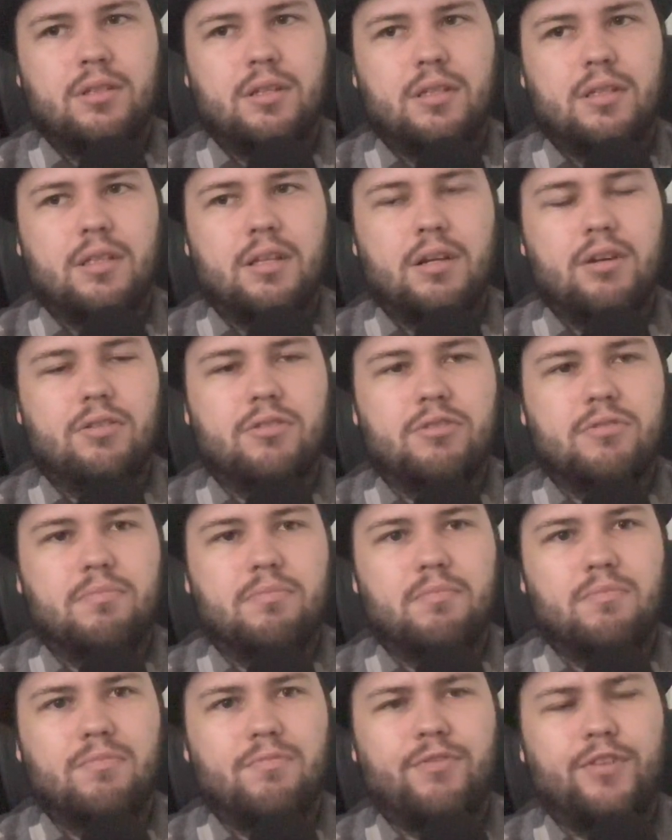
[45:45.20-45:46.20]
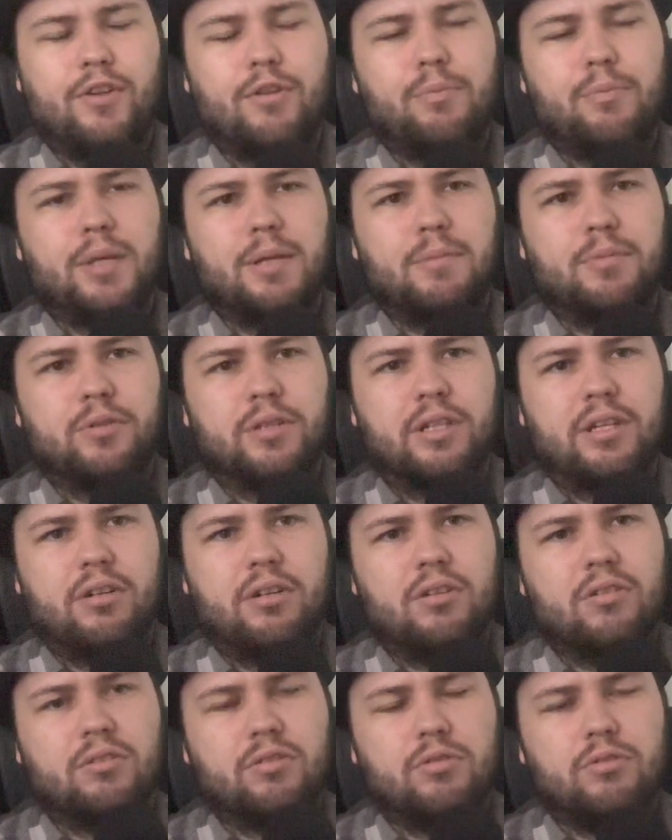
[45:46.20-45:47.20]
there's few people
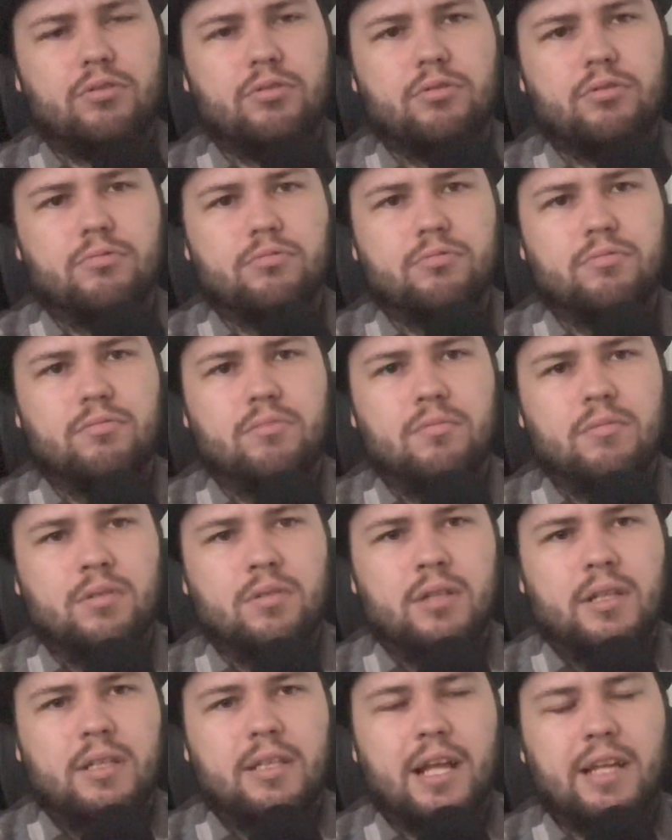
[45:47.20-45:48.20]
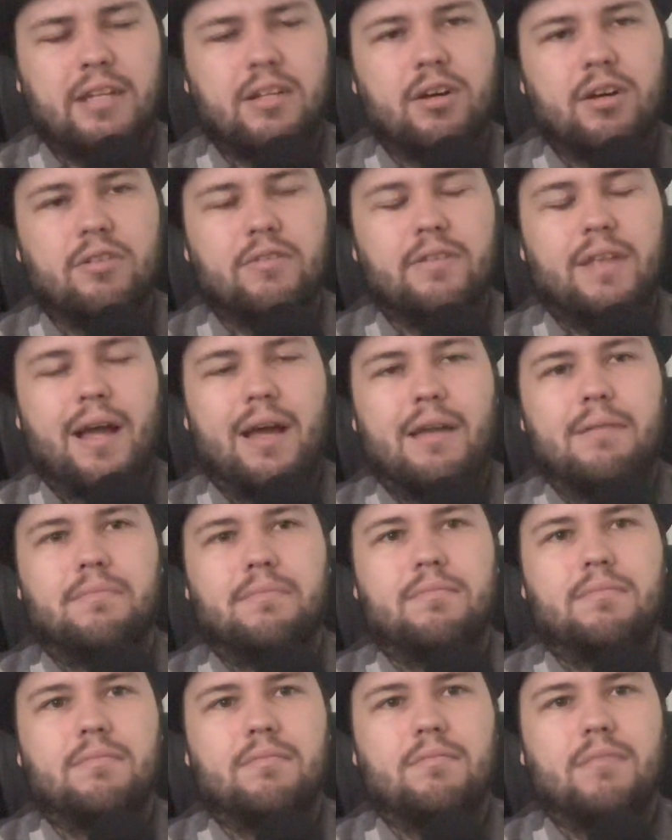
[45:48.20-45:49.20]
here who they know that
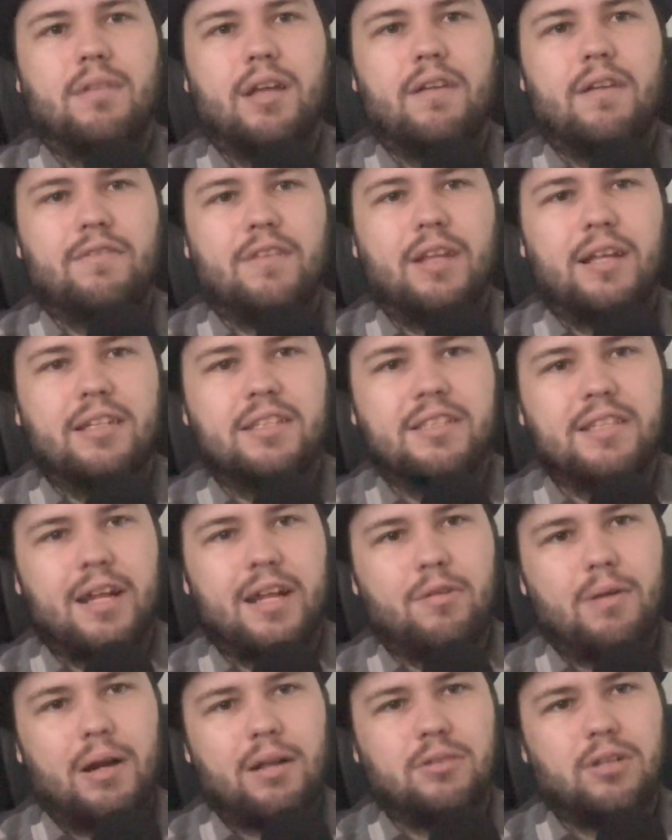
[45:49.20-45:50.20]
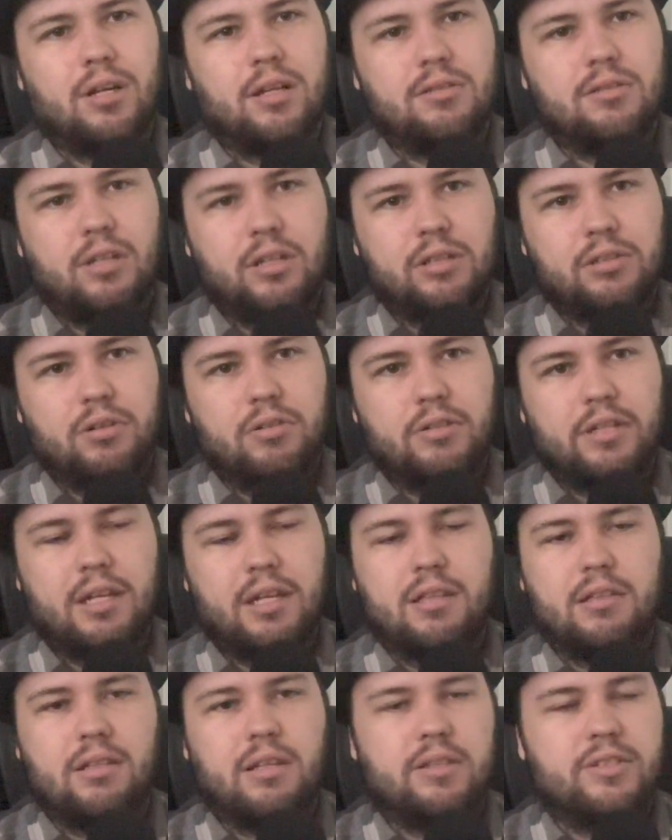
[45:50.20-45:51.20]
if they stay around a lot longer,
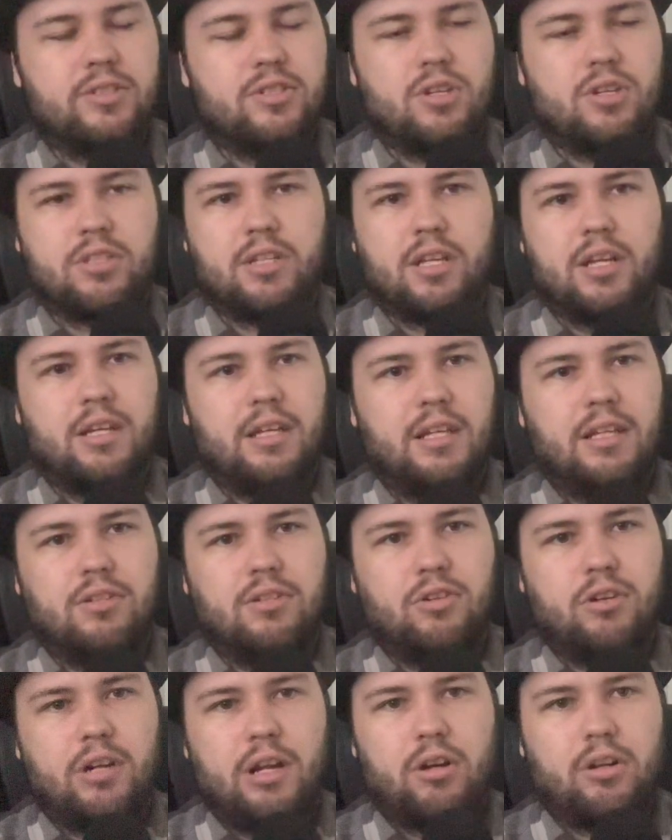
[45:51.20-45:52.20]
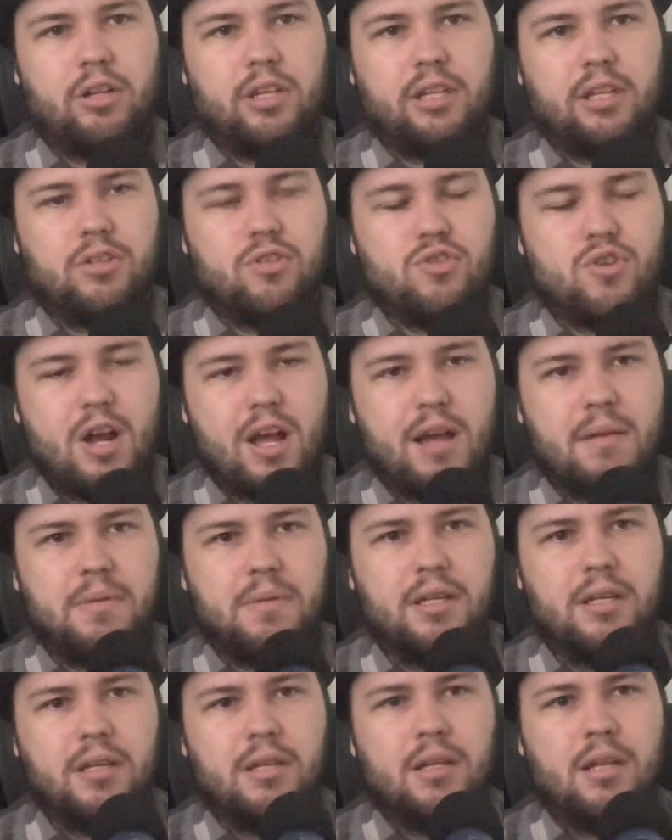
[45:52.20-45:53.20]
then it's just going to hinder their tribe.
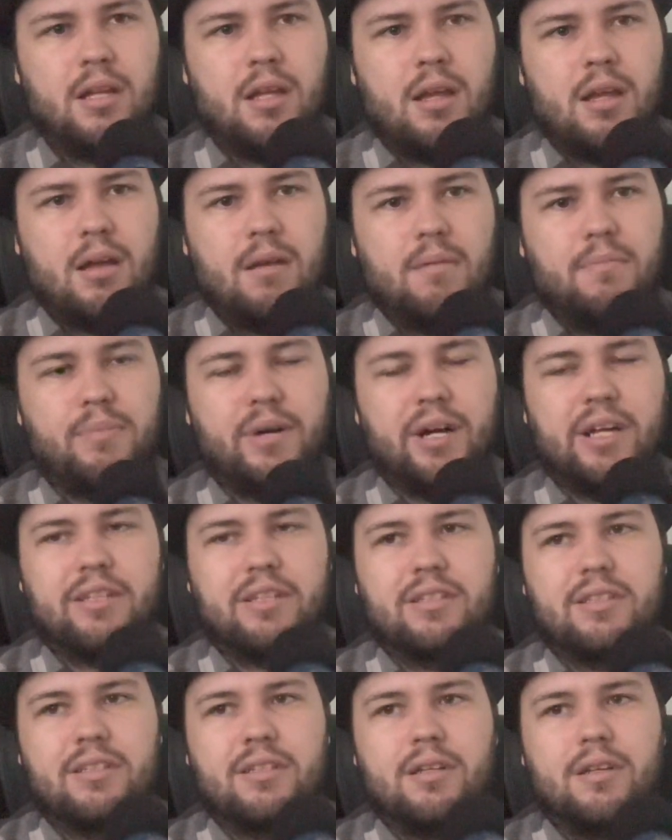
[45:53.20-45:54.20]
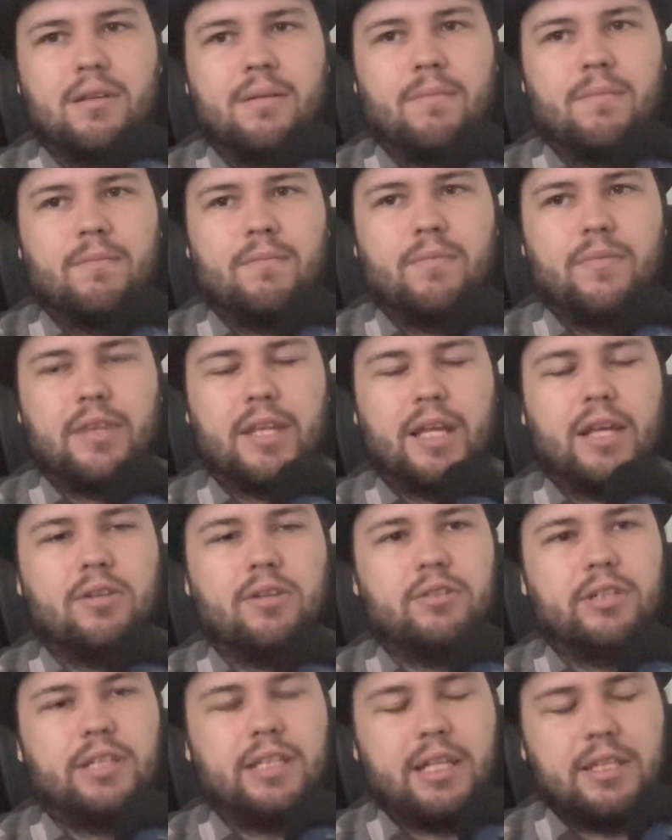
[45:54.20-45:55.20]
But they
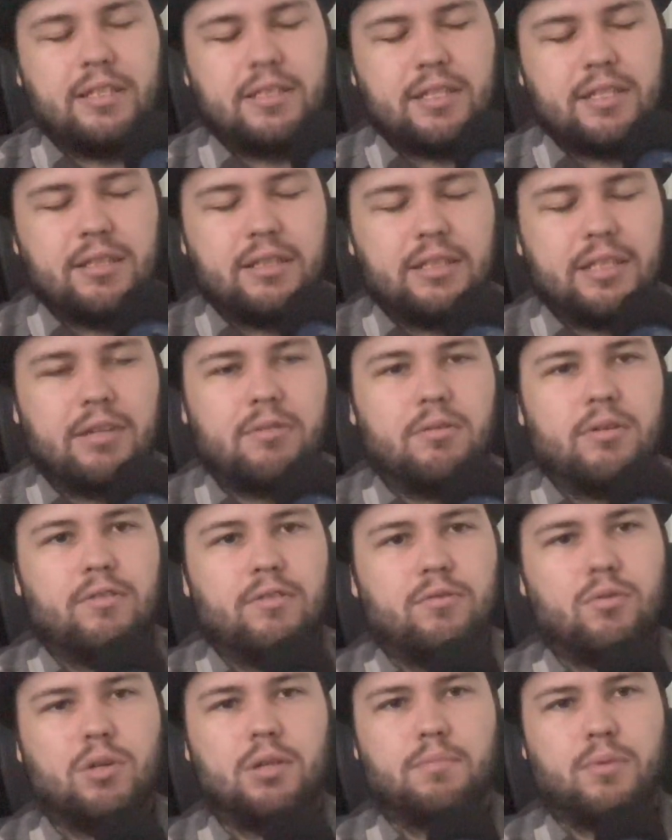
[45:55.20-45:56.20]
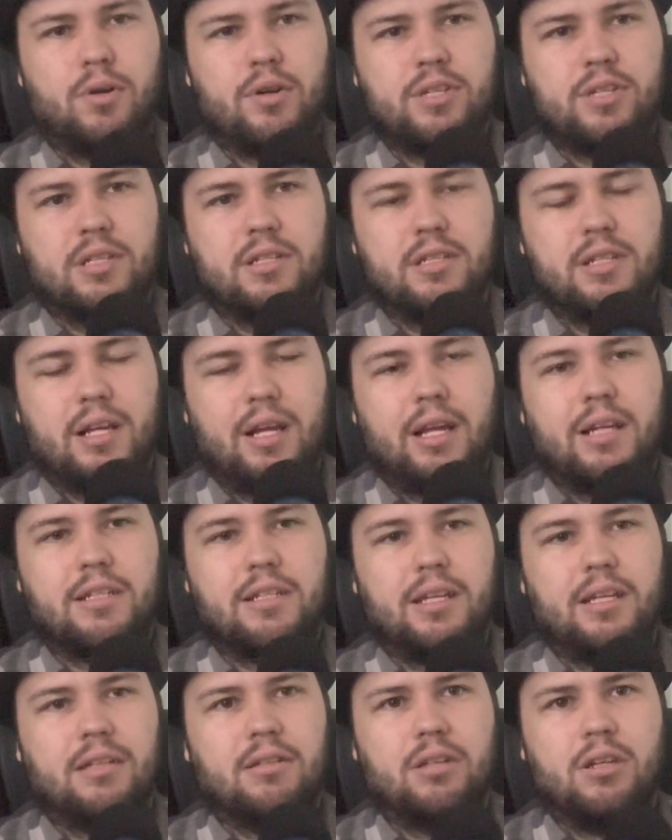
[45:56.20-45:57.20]
only need to get rid of one person tonight,
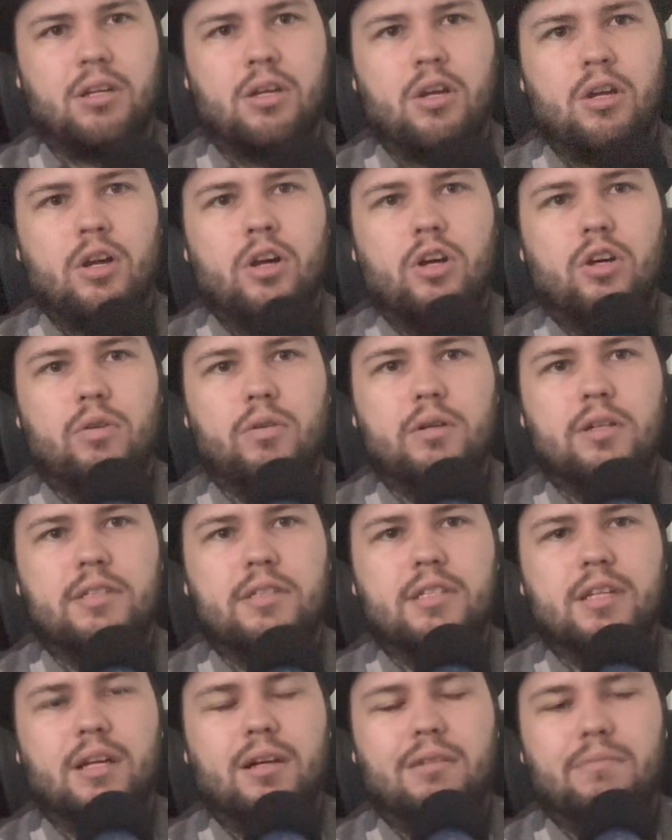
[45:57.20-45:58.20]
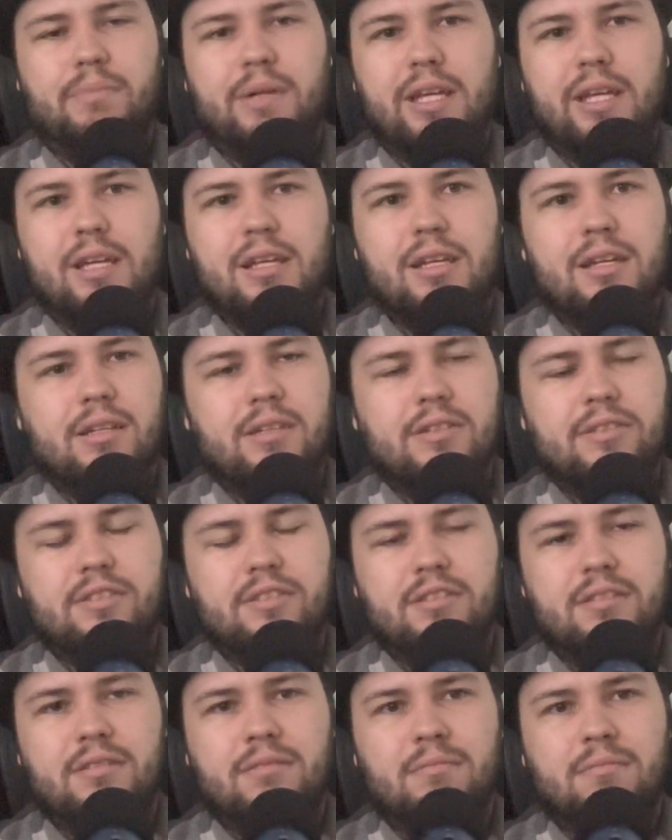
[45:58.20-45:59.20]
and who it's going to be
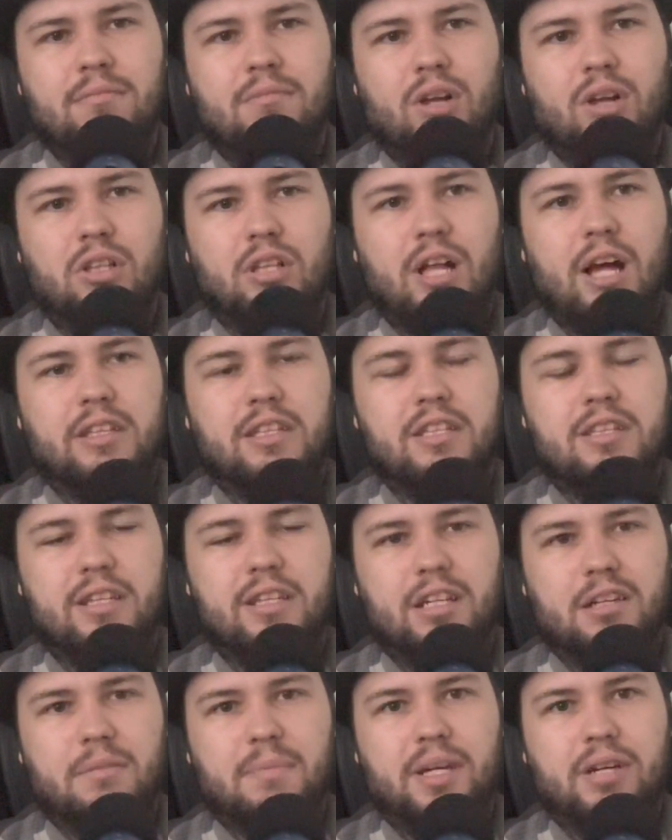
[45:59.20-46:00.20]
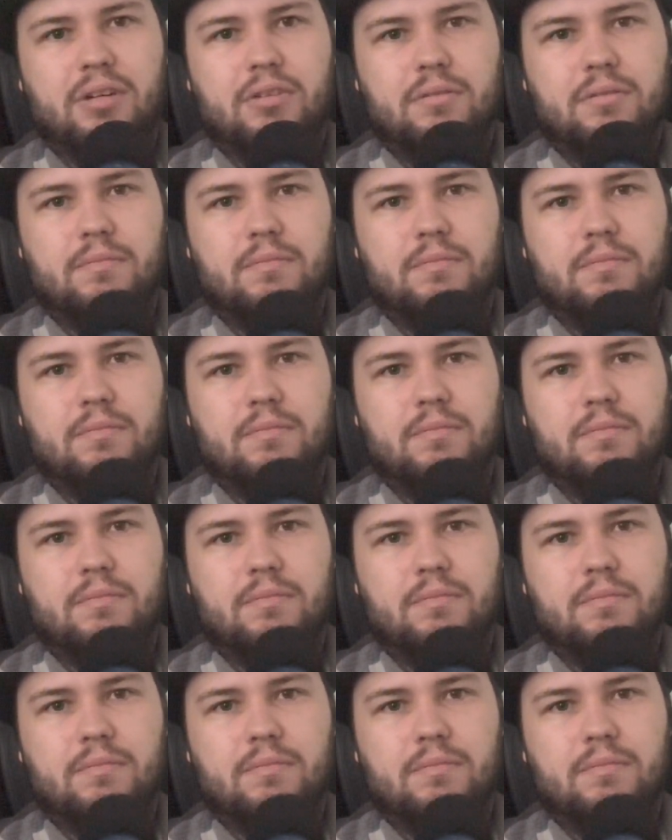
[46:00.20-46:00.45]
is a lot to think about.